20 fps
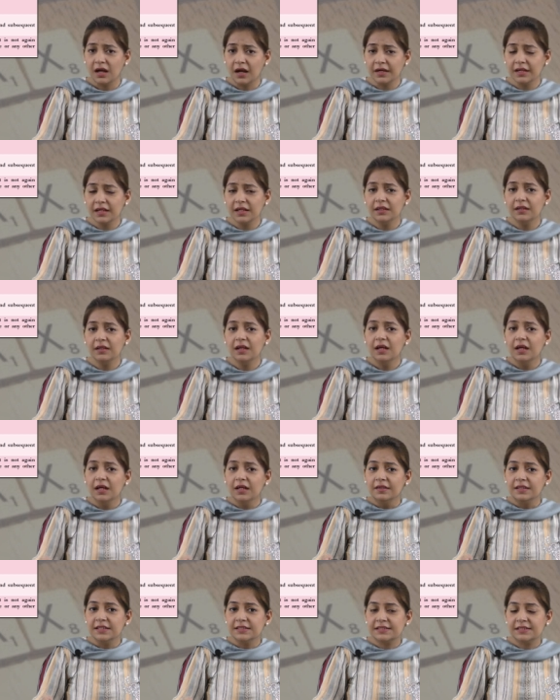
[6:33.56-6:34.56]
Again,
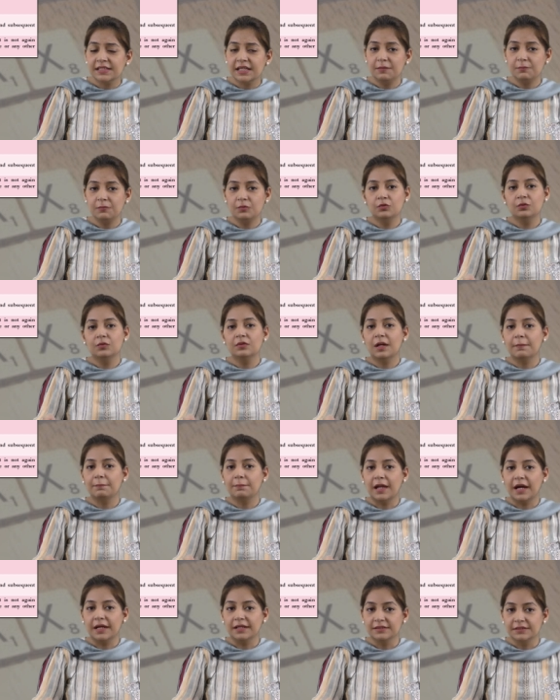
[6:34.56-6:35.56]
the same rule
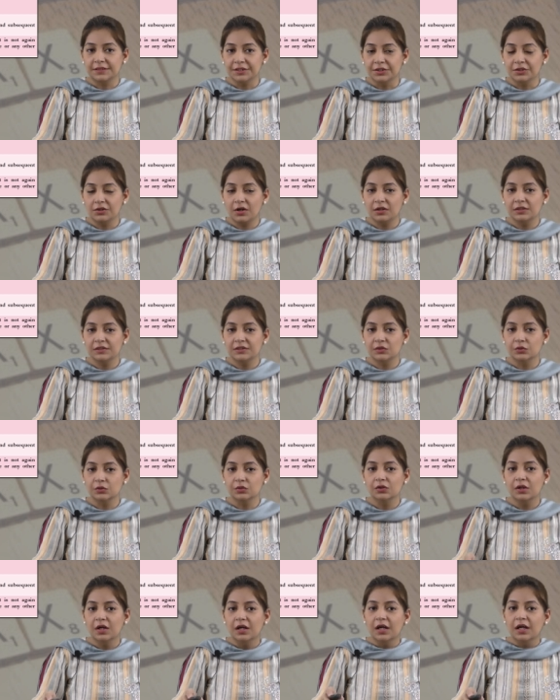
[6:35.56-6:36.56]
applies here
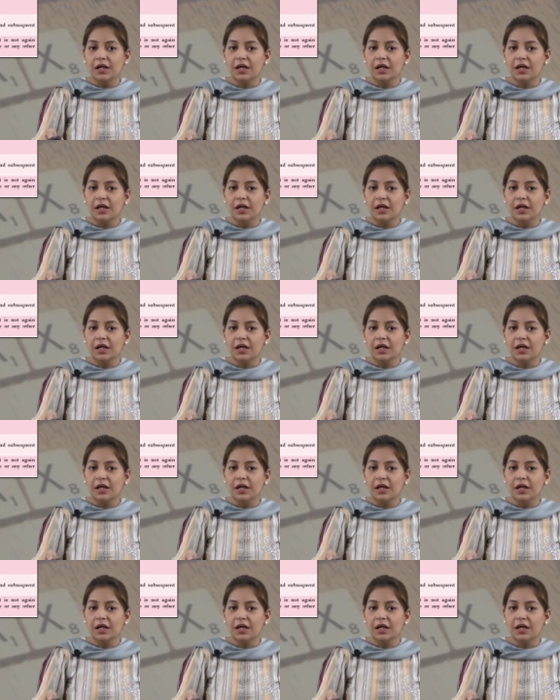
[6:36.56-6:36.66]
also